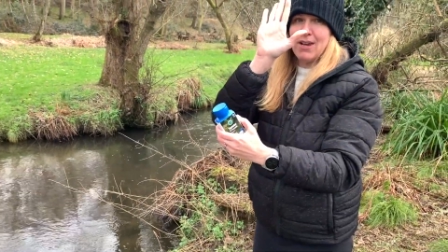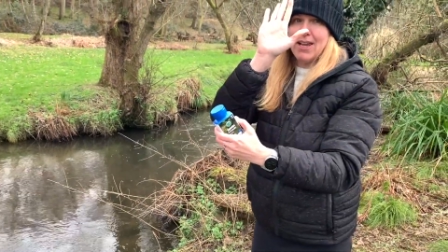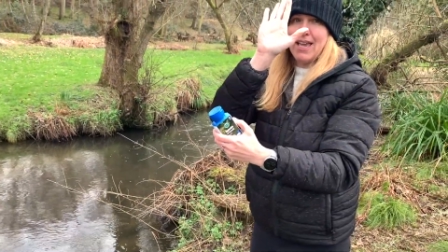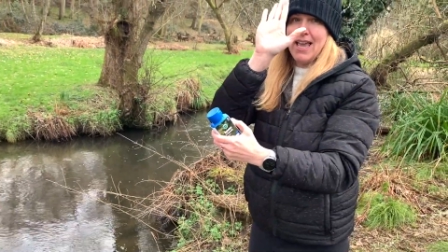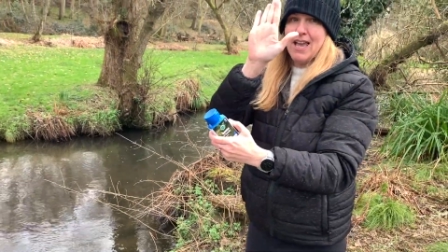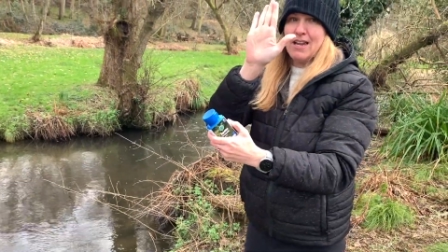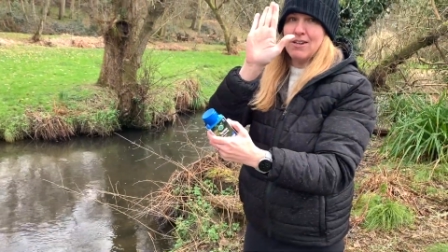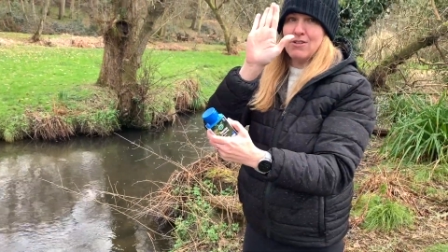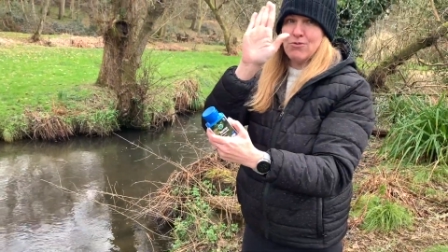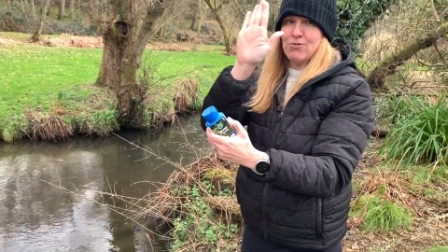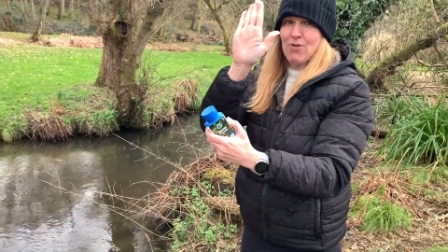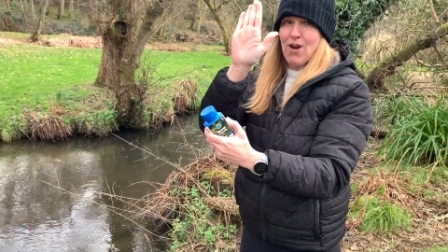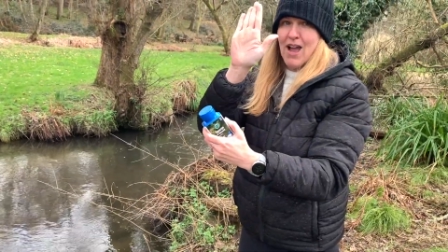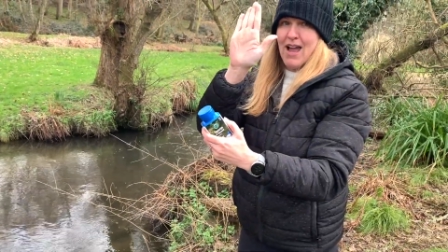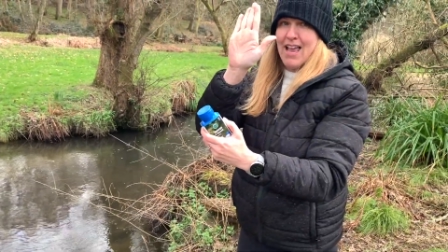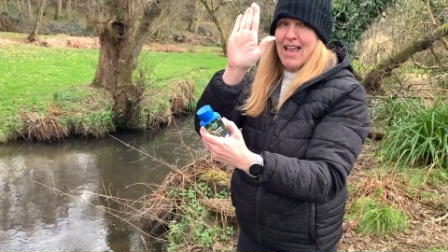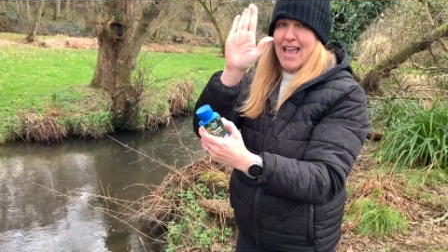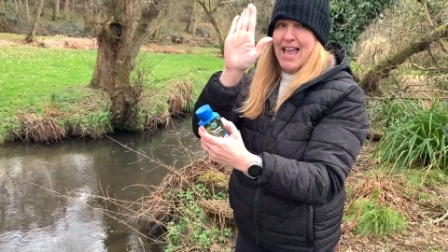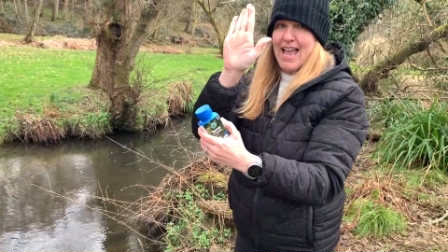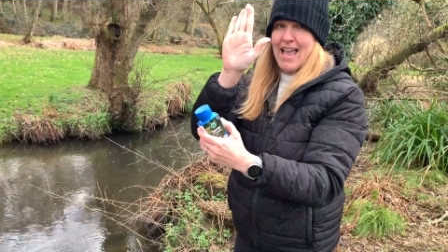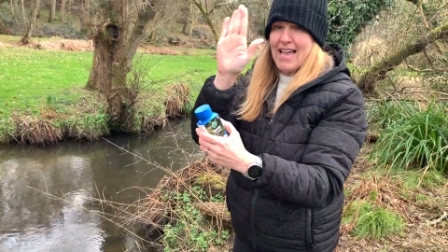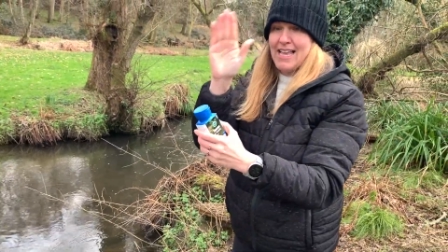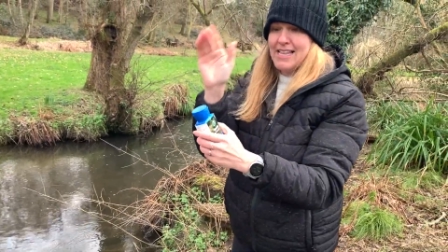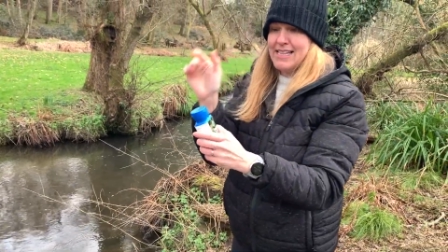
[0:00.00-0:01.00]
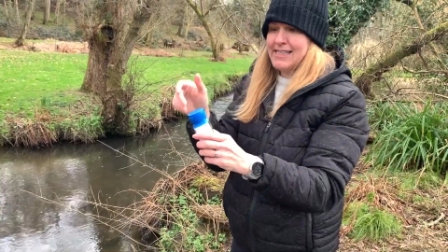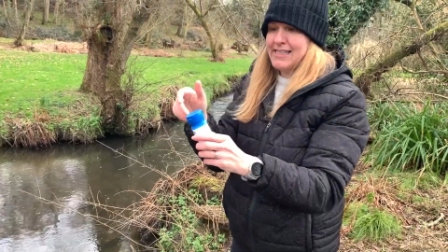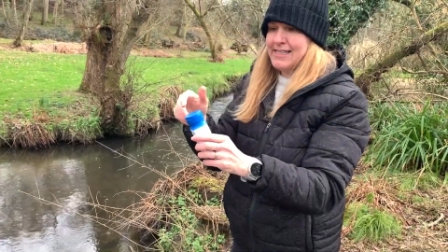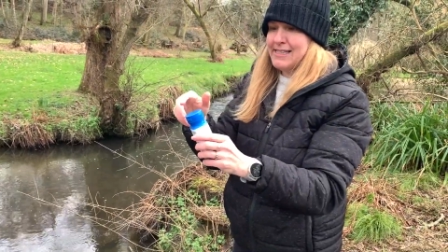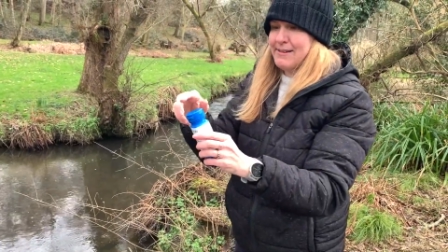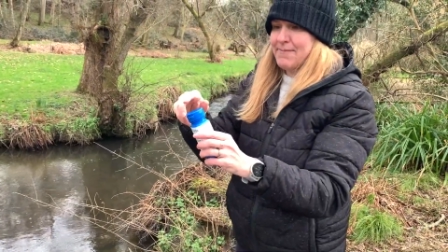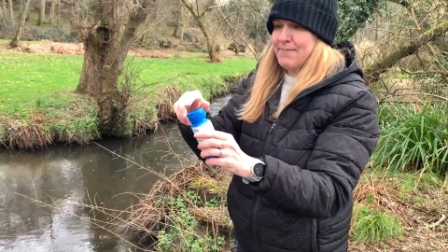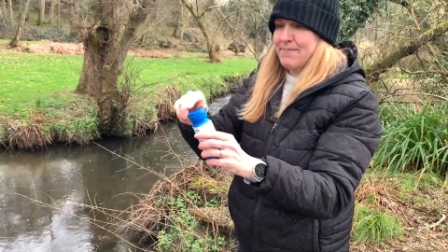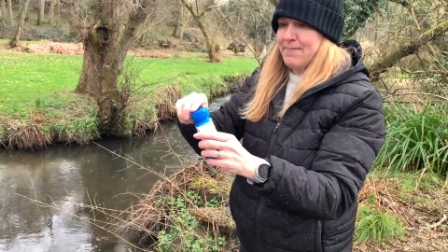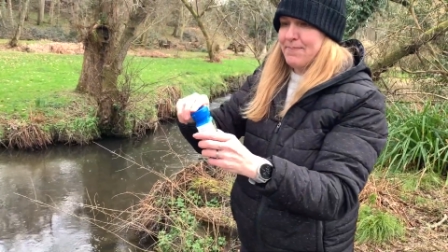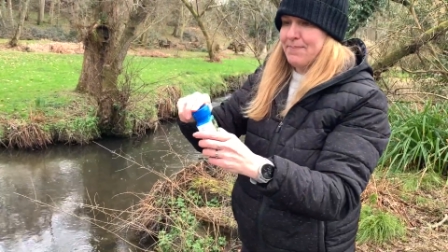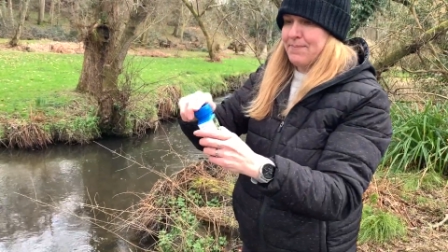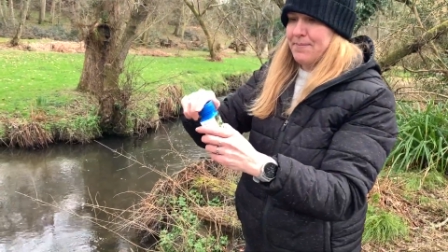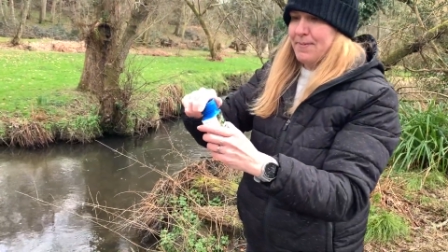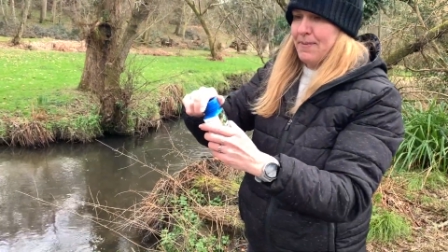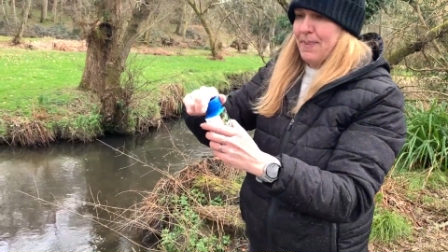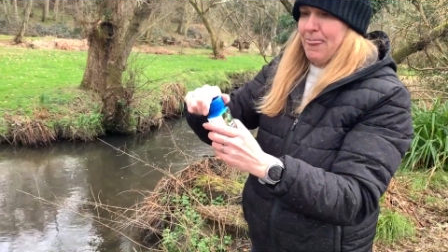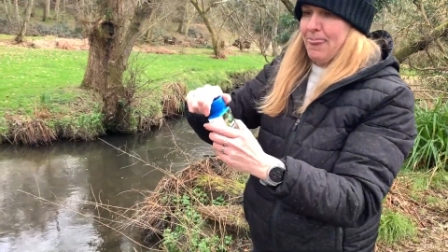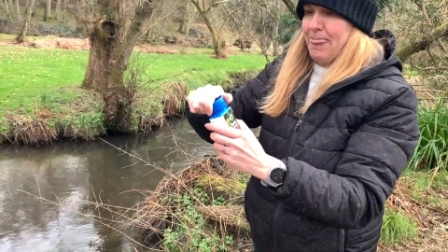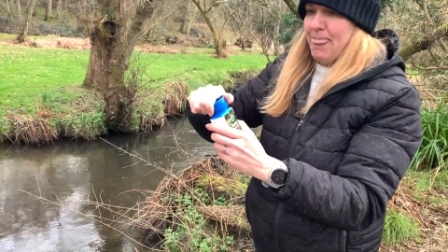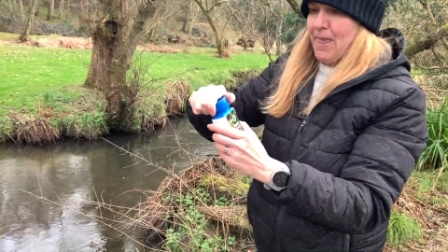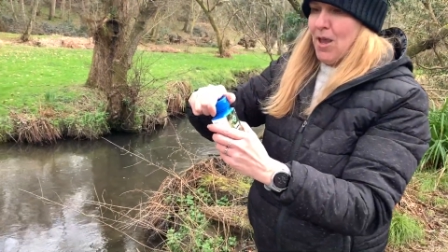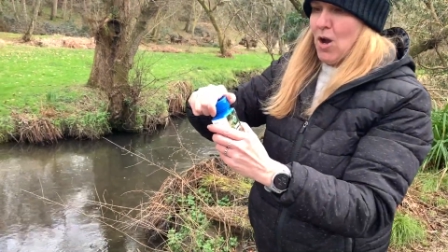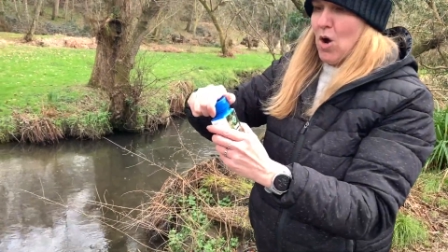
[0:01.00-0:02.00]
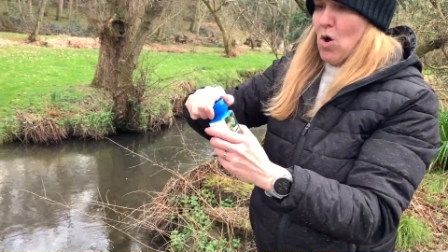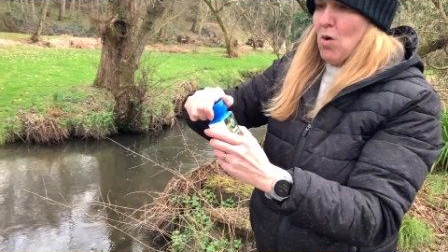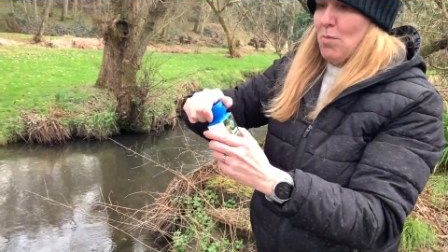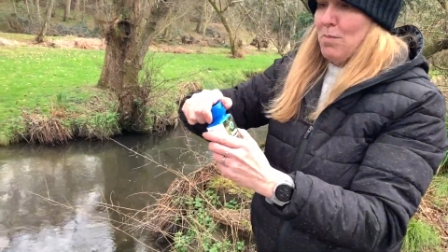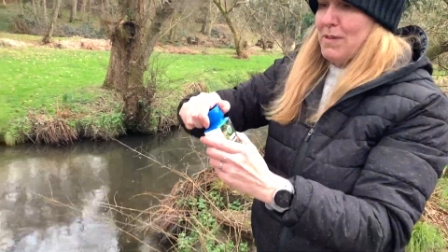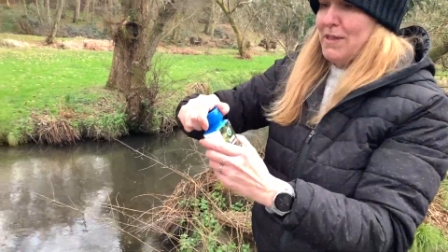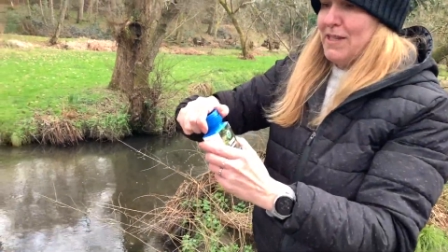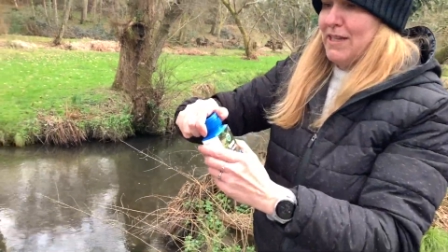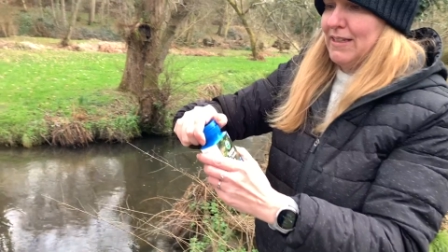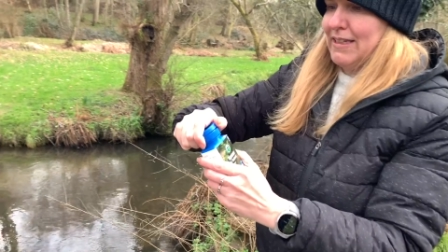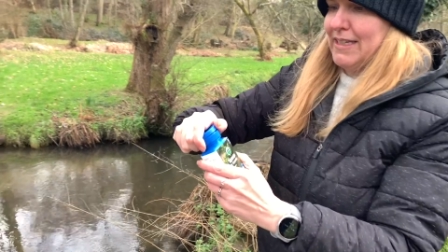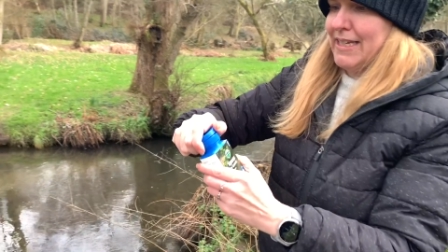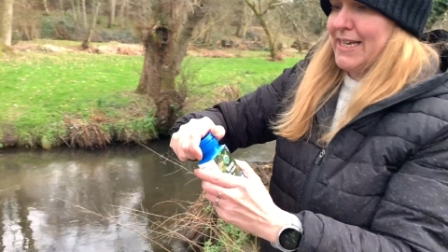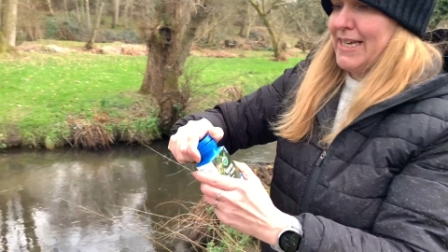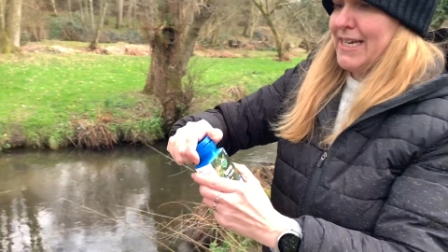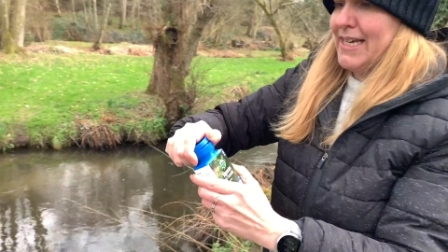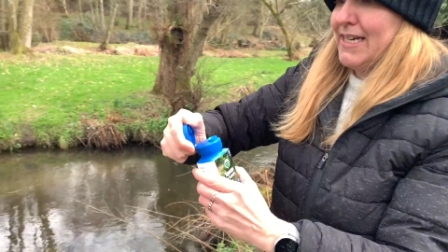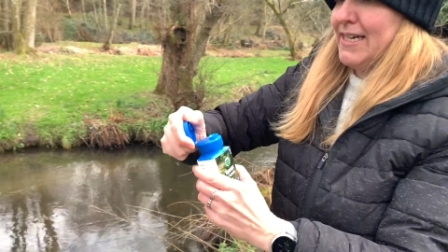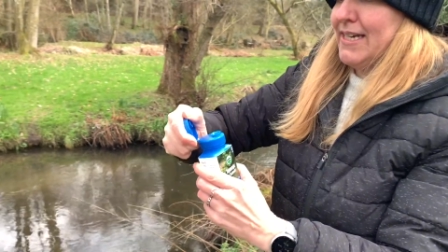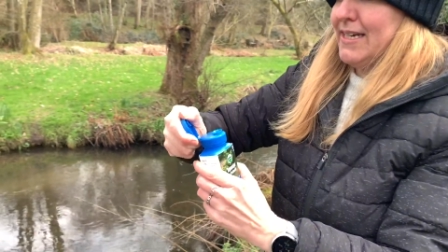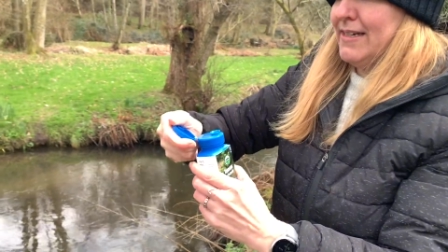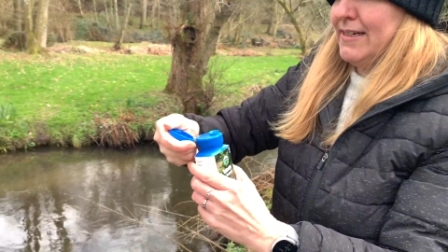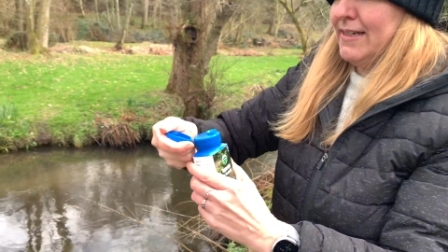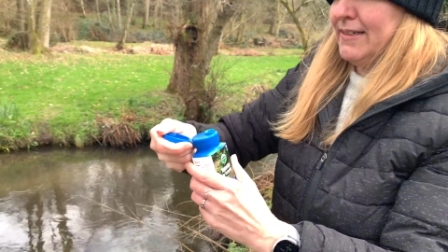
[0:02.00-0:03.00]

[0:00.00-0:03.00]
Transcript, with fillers: again, dry hands, open the lid,